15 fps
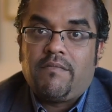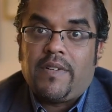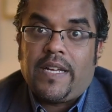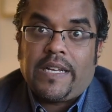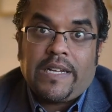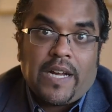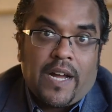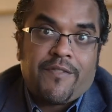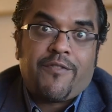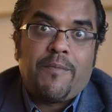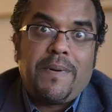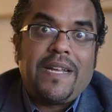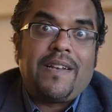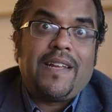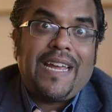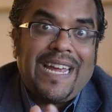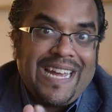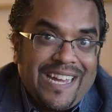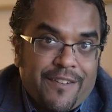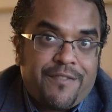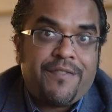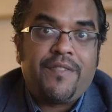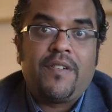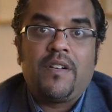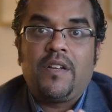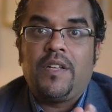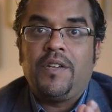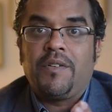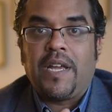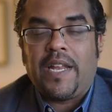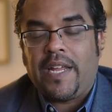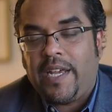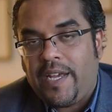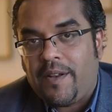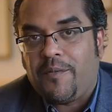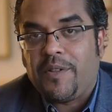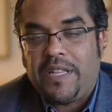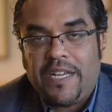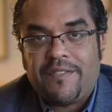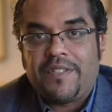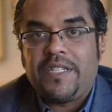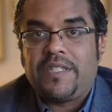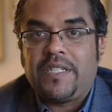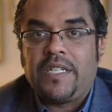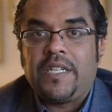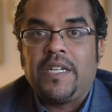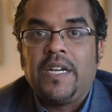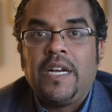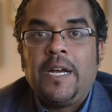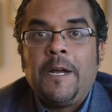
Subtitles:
and God forbid, if you get hit with the FTC,